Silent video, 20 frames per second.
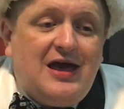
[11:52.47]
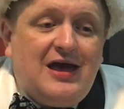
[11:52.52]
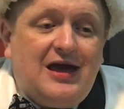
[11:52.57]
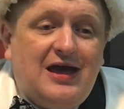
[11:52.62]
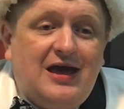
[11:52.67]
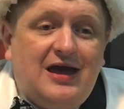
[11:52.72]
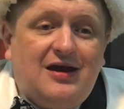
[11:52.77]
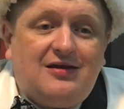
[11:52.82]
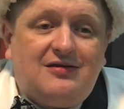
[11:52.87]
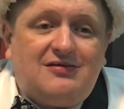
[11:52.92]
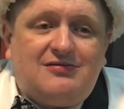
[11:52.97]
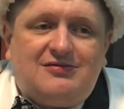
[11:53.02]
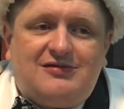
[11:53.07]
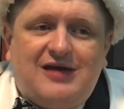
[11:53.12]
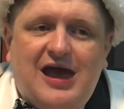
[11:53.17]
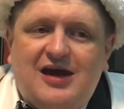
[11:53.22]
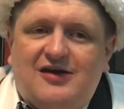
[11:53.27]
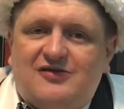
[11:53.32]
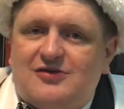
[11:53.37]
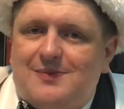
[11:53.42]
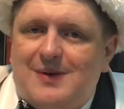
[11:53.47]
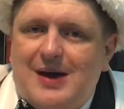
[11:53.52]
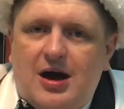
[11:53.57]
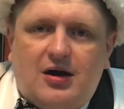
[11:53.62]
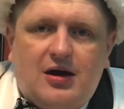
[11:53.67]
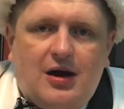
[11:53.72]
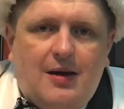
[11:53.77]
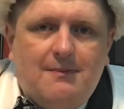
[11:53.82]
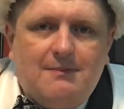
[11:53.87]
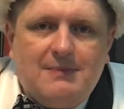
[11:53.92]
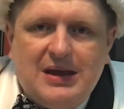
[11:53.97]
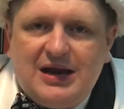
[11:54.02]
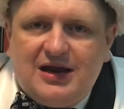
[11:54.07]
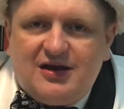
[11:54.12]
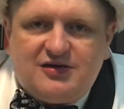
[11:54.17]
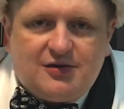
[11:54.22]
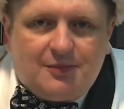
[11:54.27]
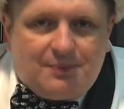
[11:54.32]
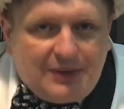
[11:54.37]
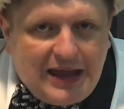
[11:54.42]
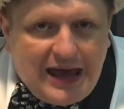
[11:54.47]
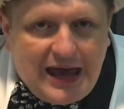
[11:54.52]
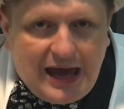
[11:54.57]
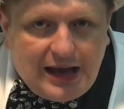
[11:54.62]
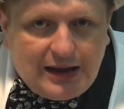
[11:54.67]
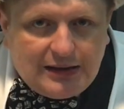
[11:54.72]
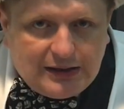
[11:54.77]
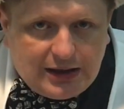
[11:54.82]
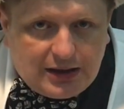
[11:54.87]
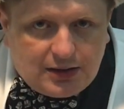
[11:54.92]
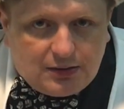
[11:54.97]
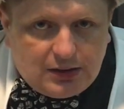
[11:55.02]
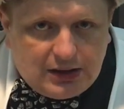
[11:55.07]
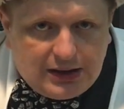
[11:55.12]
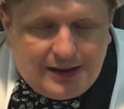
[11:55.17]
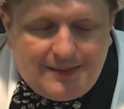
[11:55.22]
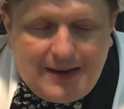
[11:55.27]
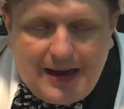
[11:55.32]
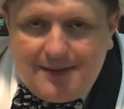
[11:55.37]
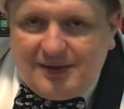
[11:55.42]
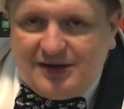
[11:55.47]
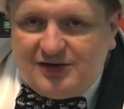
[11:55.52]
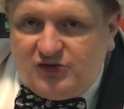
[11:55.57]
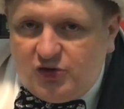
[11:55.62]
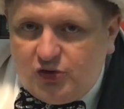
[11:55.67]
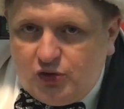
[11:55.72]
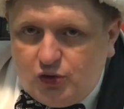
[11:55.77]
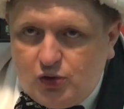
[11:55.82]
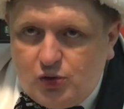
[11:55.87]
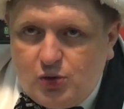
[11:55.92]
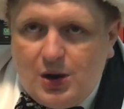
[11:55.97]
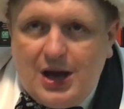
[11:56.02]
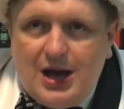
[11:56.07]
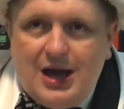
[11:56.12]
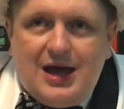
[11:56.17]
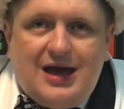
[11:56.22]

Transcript: It takes about a minute to play, literally maybe 2.